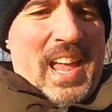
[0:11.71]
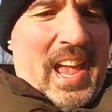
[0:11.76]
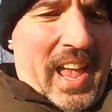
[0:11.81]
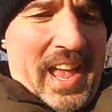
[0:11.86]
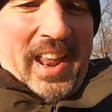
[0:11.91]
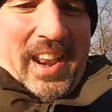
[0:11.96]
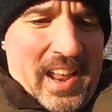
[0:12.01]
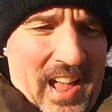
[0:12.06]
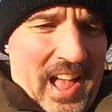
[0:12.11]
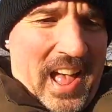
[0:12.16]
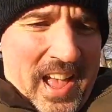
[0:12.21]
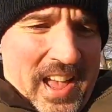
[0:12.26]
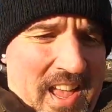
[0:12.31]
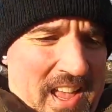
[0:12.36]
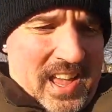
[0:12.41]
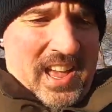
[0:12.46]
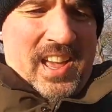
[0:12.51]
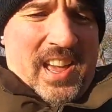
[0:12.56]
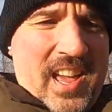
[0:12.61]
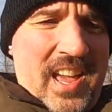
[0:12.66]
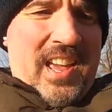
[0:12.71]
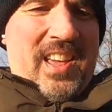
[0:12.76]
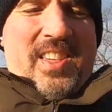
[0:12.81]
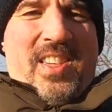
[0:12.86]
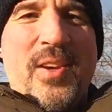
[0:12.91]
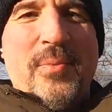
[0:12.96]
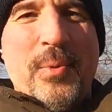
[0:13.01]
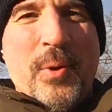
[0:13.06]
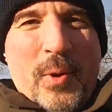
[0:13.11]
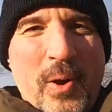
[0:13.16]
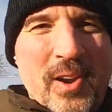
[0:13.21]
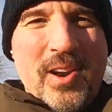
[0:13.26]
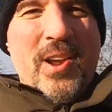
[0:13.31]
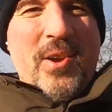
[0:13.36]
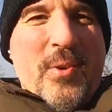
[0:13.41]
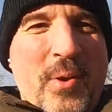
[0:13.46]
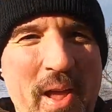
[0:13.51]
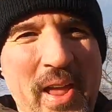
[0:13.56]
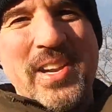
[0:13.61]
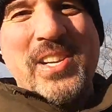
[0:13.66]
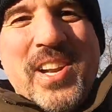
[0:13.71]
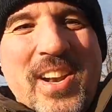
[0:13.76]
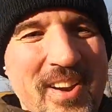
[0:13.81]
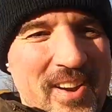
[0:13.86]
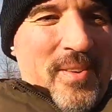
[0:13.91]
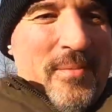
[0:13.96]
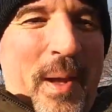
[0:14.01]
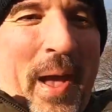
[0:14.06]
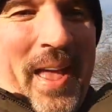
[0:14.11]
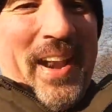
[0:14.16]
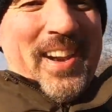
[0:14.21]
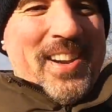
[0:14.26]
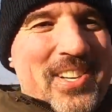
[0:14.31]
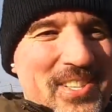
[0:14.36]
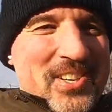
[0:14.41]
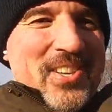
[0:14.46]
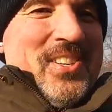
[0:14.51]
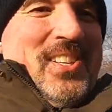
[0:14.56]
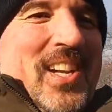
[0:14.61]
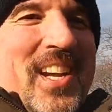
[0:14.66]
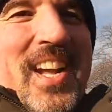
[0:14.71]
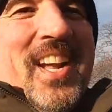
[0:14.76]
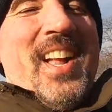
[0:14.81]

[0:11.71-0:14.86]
and I support new engineering managers